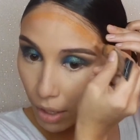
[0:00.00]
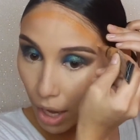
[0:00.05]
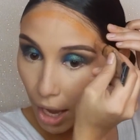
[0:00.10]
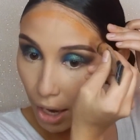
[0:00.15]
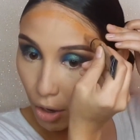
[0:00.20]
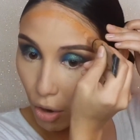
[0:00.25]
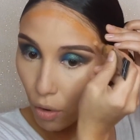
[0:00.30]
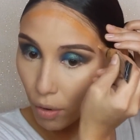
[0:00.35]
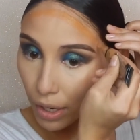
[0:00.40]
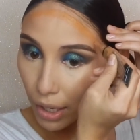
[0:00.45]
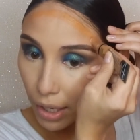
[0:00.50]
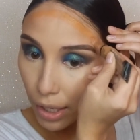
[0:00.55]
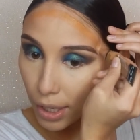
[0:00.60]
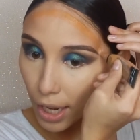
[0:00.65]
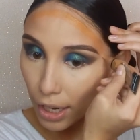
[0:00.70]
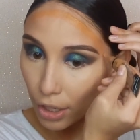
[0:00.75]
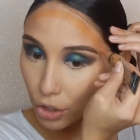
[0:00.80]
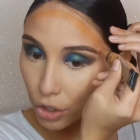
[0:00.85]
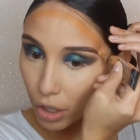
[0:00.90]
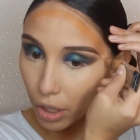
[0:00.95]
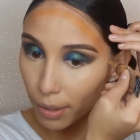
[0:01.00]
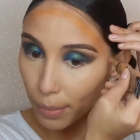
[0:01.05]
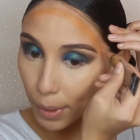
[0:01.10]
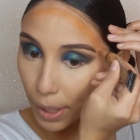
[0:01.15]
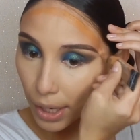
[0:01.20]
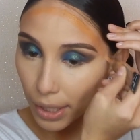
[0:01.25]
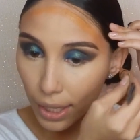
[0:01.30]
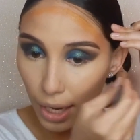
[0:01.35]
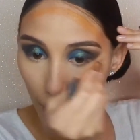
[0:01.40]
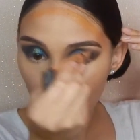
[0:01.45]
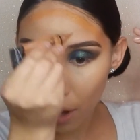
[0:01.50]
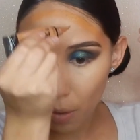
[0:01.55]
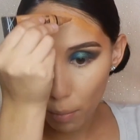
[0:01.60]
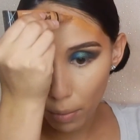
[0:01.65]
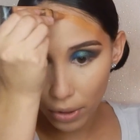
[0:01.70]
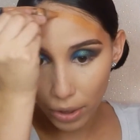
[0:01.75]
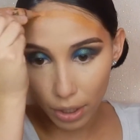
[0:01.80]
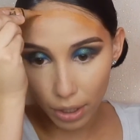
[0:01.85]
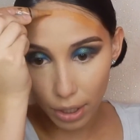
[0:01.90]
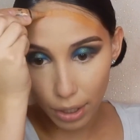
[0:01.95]
I go in sections because I hate
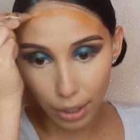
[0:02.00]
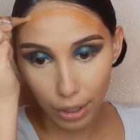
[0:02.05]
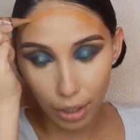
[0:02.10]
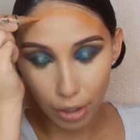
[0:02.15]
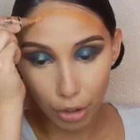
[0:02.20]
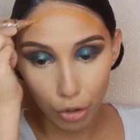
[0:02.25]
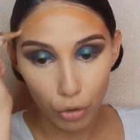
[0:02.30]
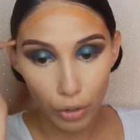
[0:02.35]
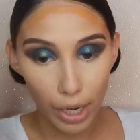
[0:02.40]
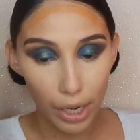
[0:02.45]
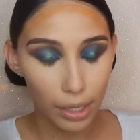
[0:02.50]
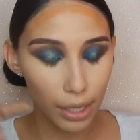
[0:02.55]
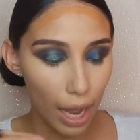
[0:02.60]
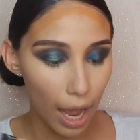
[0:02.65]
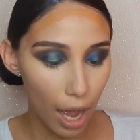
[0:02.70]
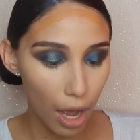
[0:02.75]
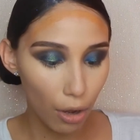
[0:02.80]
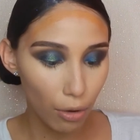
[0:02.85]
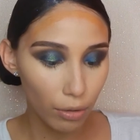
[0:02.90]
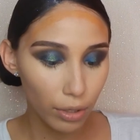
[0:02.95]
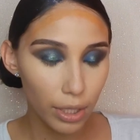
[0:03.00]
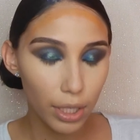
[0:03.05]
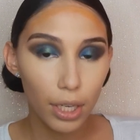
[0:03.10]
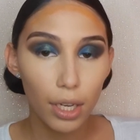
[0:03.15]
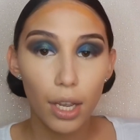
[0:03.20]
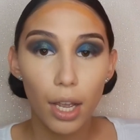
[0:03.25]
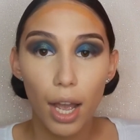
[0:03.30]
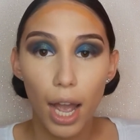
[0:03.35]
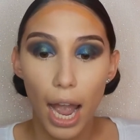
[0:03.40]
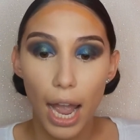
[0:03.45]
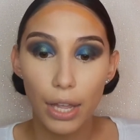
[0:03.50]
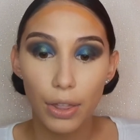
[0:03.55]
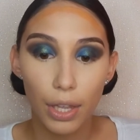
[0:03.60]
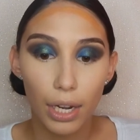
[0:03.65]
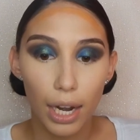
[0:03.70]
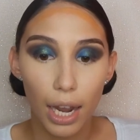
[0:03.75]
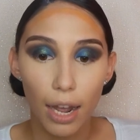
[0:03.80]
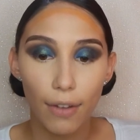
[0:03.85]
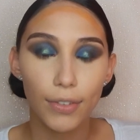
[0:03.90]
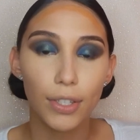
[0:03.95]
when the concealer dries out, and
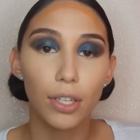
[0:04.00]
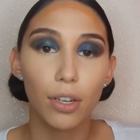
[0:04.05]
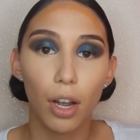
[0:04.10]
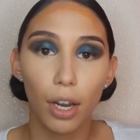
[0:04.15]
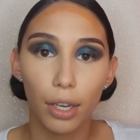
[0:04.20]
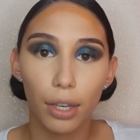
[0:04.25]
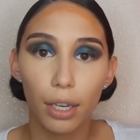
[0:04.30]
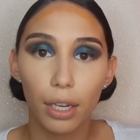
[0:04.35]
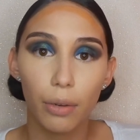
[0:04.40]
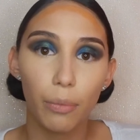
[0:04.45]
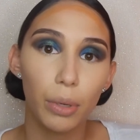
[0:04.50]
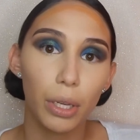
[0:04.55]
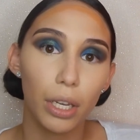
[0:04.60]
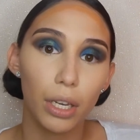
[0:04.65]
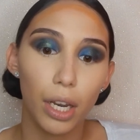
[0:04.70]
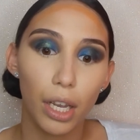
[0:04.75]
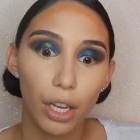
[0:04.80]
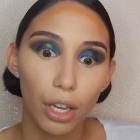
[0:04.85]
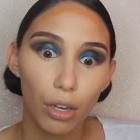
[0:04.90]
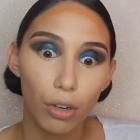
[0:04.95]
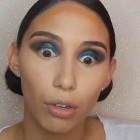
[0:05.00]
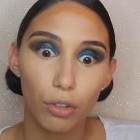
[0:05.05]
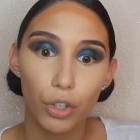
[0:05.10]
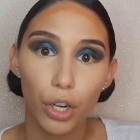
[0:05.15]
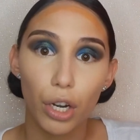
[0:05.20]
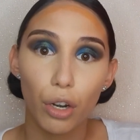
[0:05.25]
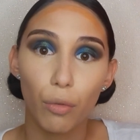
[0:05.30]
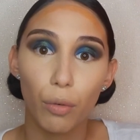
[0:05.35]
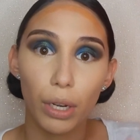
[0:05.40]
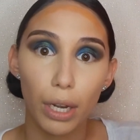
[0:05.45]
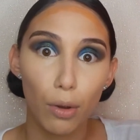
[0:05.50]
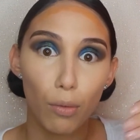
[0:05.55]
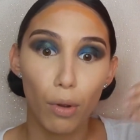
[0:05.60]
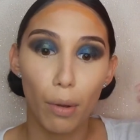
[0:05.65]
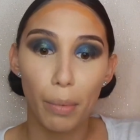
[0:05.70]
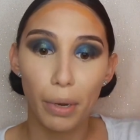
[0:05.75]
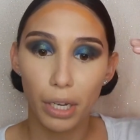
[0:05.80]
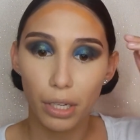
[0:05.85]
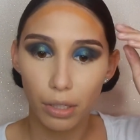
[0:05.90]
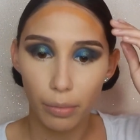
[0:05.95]
then I have to constantly be like, you know, trying to really
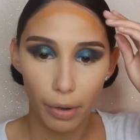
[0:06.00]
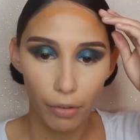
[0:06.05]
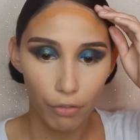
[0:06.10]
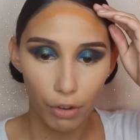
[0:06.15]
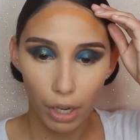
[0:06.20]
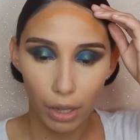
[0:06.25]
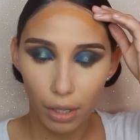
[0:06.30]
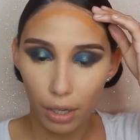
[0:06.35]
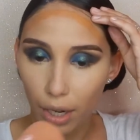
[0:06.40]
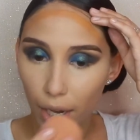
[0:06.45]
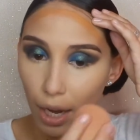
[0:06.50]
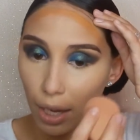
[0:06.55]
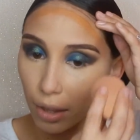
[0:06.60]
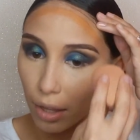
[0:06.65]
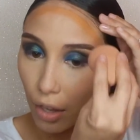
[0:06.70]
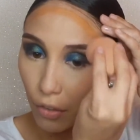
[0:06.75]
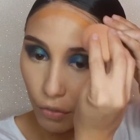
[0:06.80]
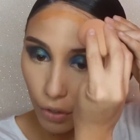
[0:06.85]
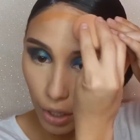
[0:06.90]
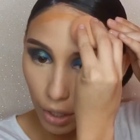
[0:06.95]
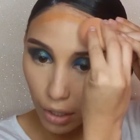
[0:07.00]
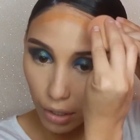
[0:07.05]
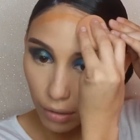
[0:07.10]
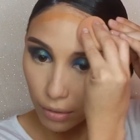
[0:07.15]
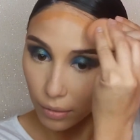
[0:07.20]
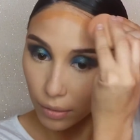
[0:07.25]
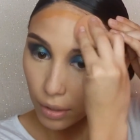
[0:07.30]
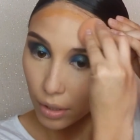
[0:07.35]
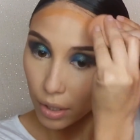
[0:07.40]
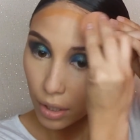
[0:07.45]
rub it into my face, and I hate that feeling.